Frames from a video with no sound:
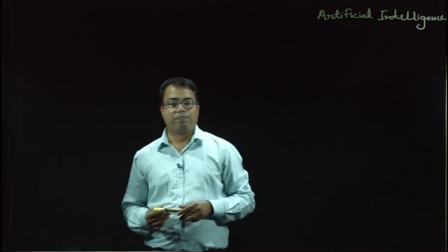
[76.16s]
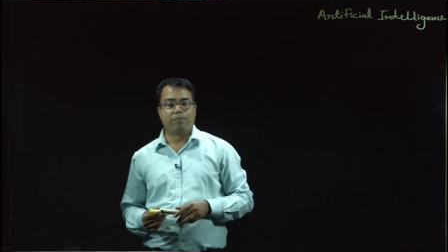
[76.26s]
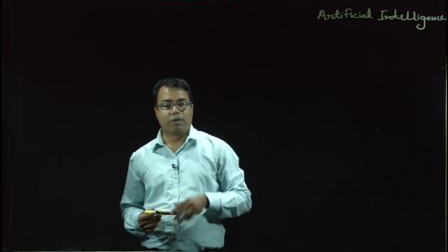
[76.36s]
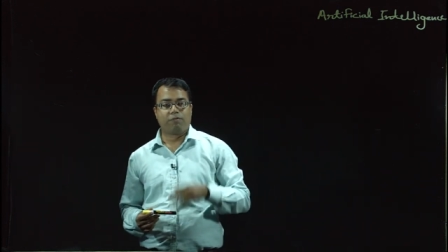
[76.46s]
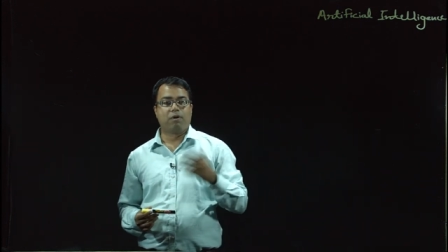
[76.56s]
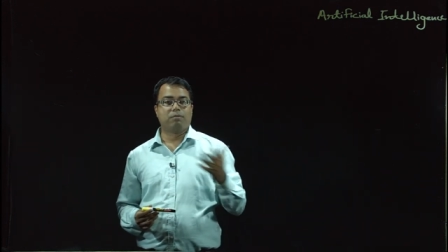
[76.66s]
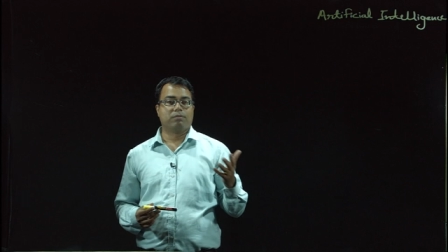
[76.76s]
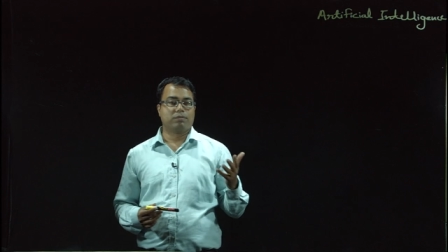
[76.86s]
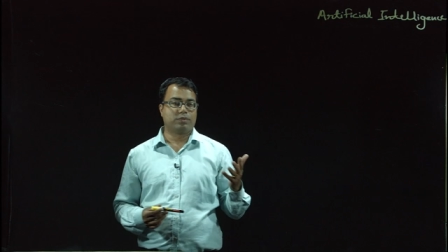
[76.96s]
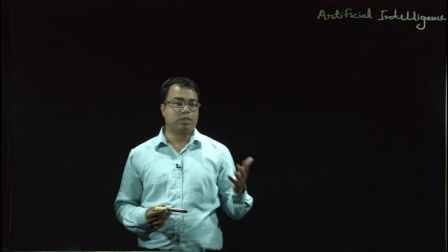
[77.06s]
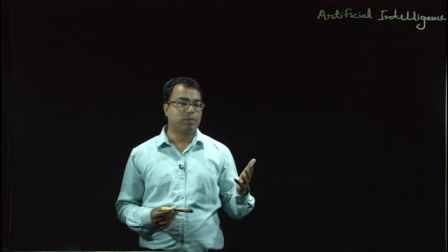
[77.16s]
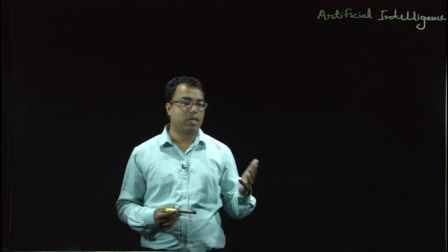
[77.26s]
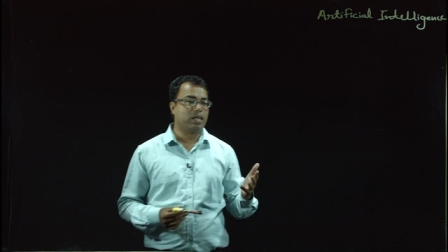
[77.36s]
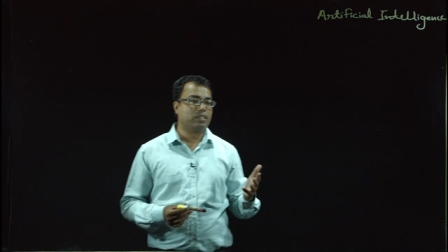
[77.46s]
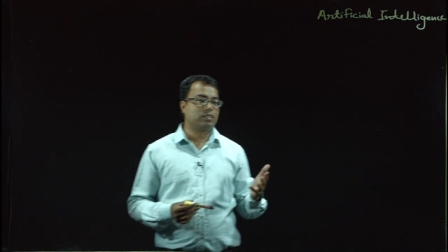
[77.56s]
perform some
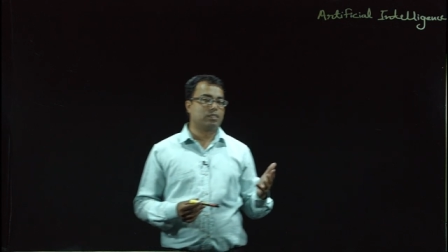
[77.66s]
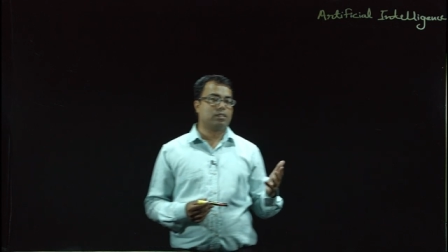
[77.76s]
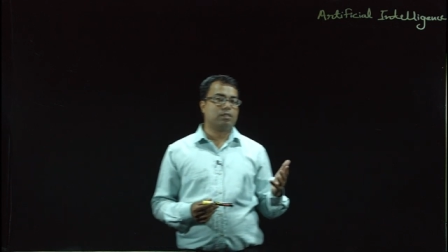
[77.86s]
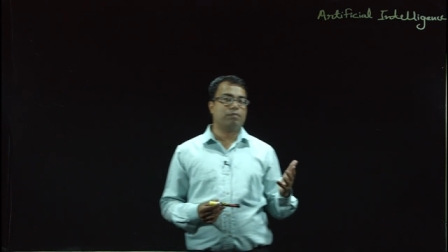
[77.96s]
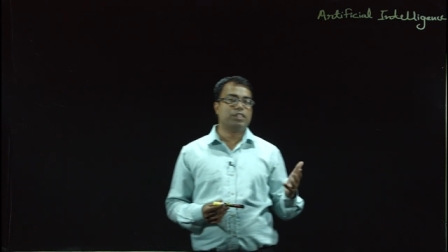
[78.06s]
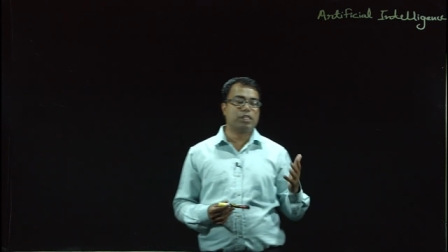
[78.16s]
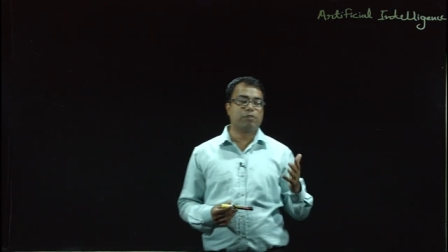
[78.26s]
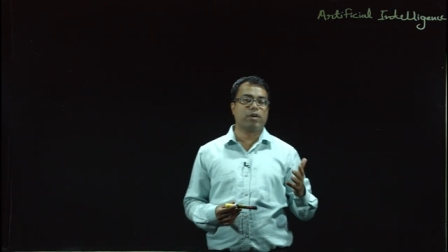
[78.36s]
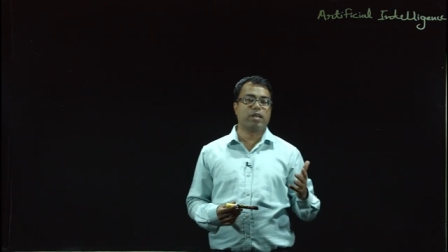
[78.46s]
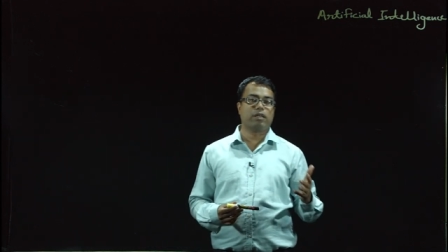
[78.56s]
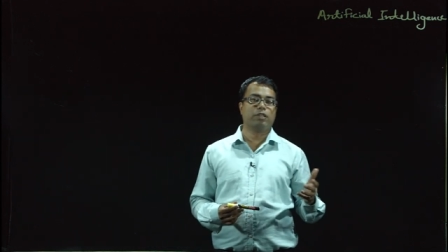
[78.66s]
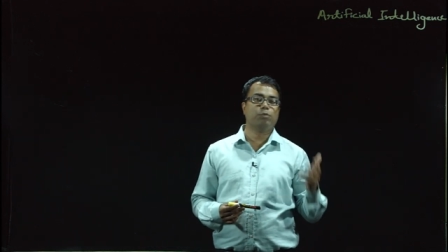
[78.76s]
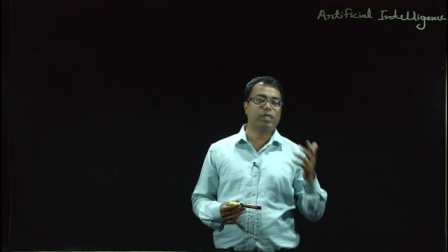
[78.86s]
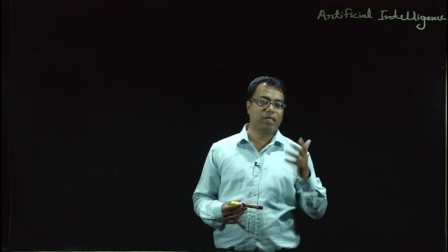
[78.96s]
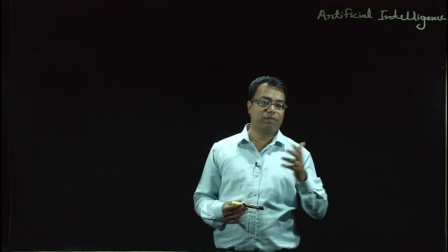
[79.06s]
task which require
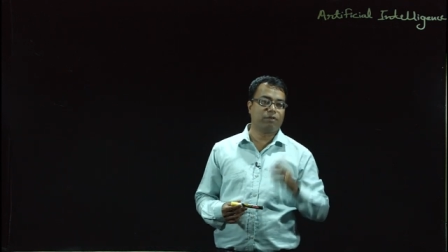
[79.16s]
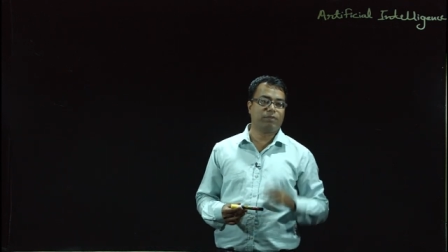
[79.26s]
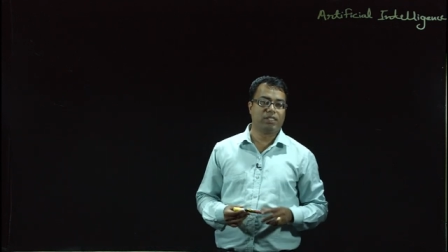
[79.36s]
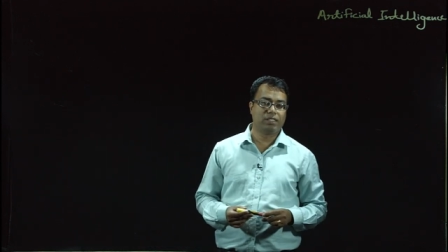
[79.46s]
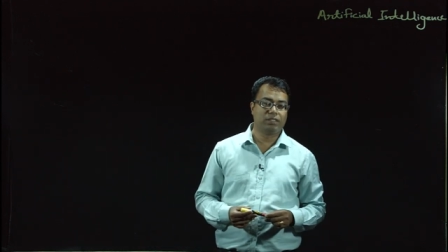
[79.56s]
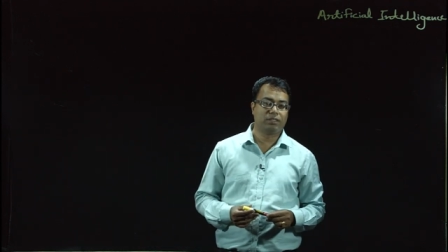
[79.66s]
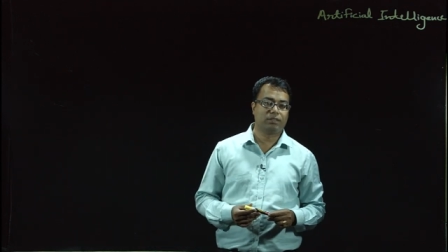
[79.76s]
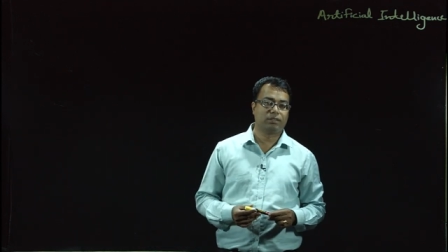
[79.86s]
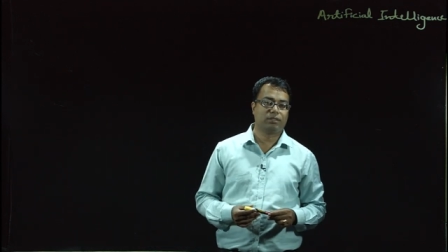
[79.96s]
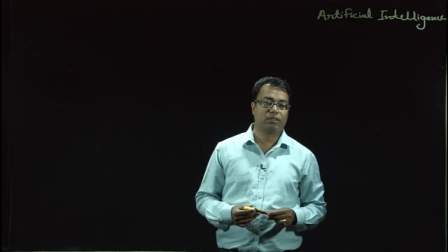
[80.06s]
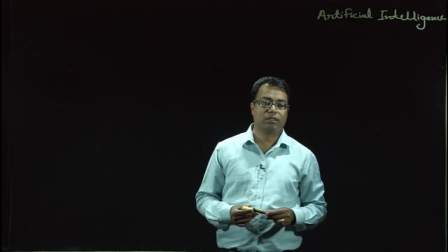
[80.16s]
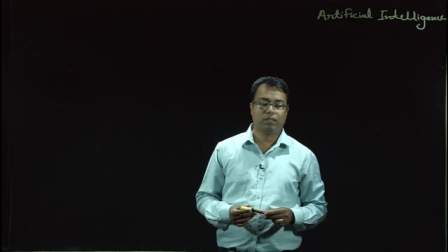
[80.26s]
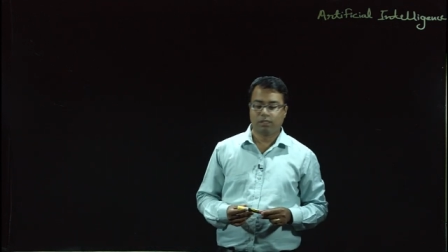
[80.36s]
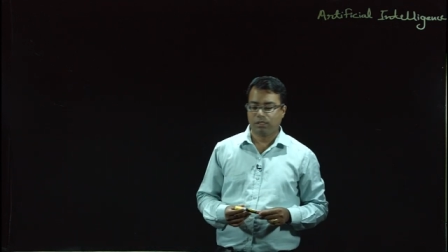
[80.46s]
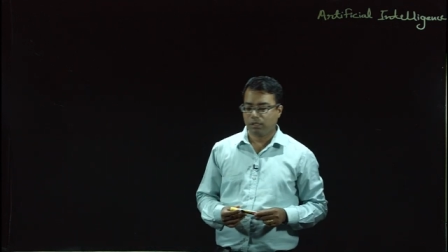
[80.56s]
human type of intelligence,
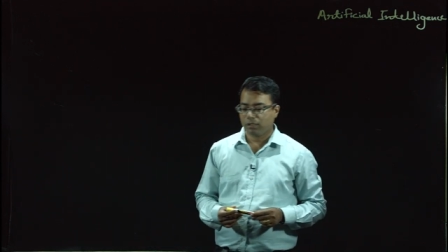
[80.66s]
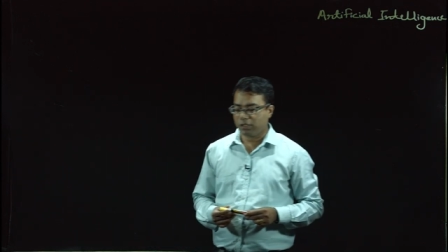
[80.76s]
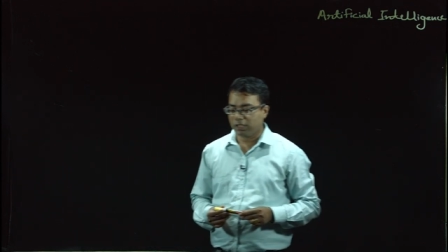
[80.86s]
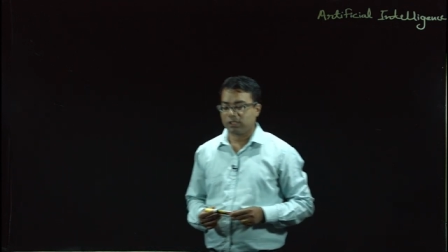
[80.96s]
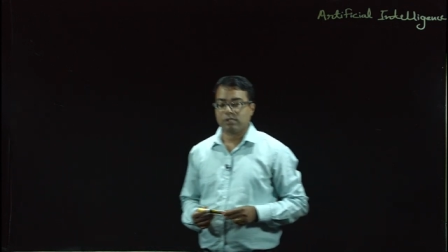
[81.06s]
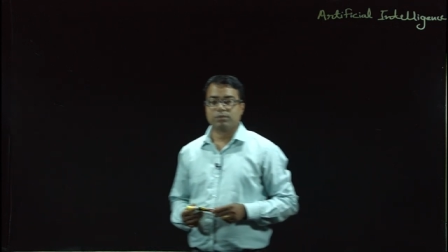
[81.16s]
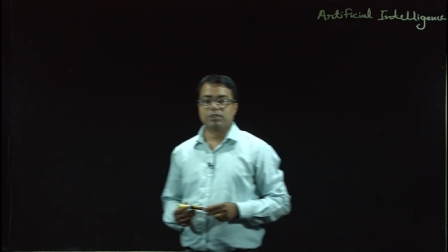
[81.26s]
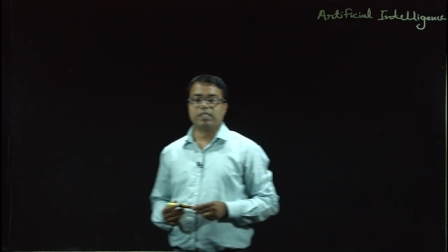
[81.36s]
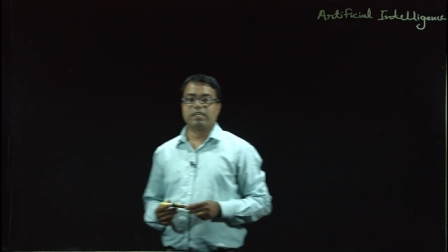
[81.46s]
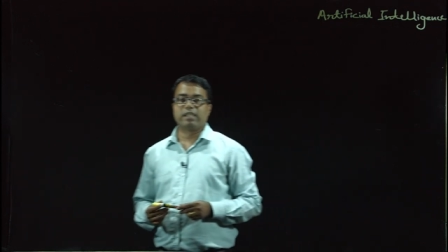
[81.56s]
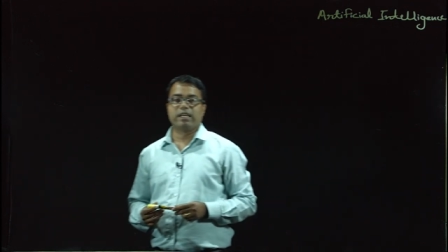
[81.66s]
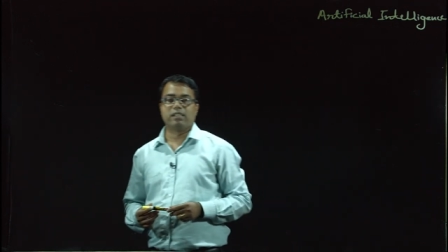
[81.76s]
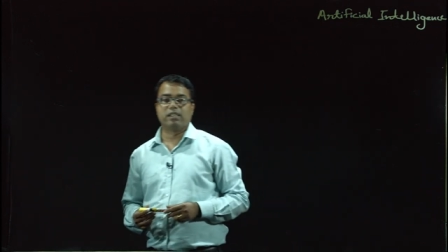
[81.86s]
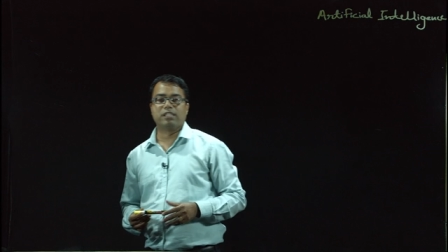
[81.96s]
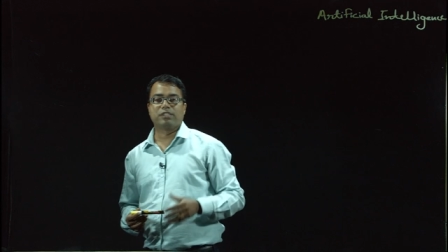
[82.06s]
systems that can
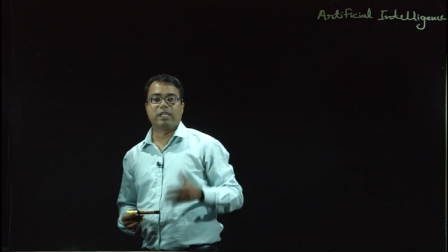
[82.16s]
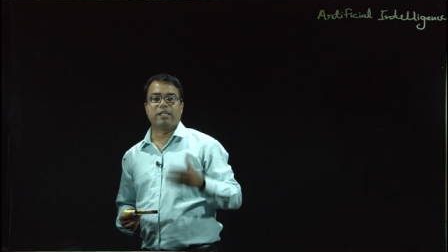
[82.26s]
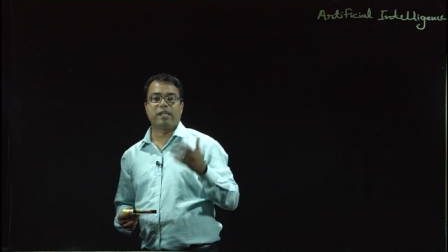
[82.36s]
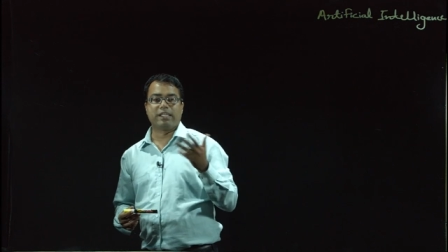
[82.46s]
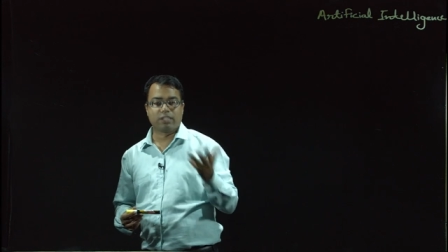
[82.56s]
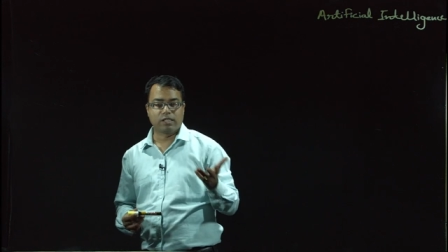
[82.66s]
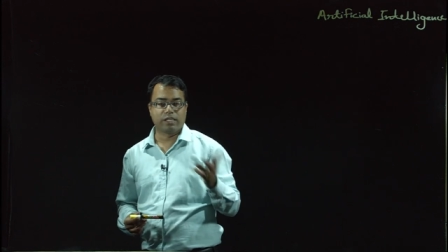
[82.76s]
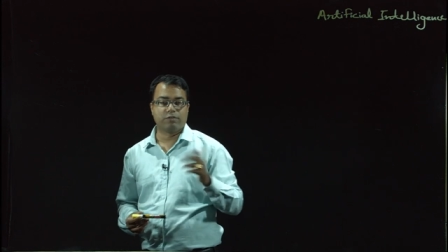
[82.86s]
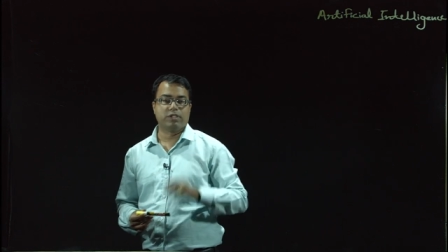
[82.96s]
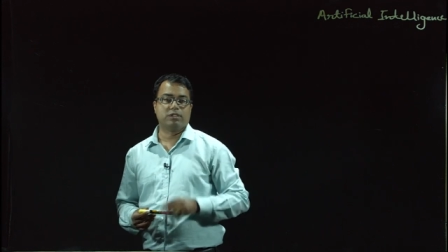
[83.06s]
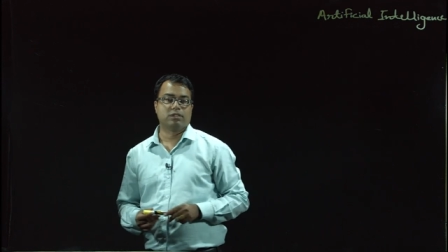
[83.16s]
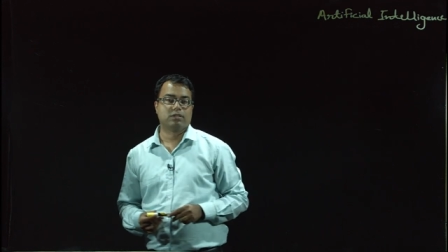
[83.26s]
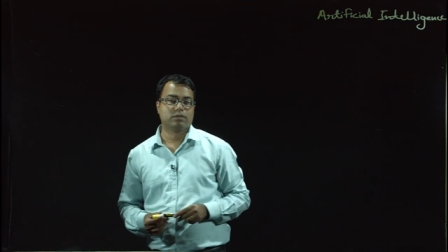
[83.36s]
understand natural language,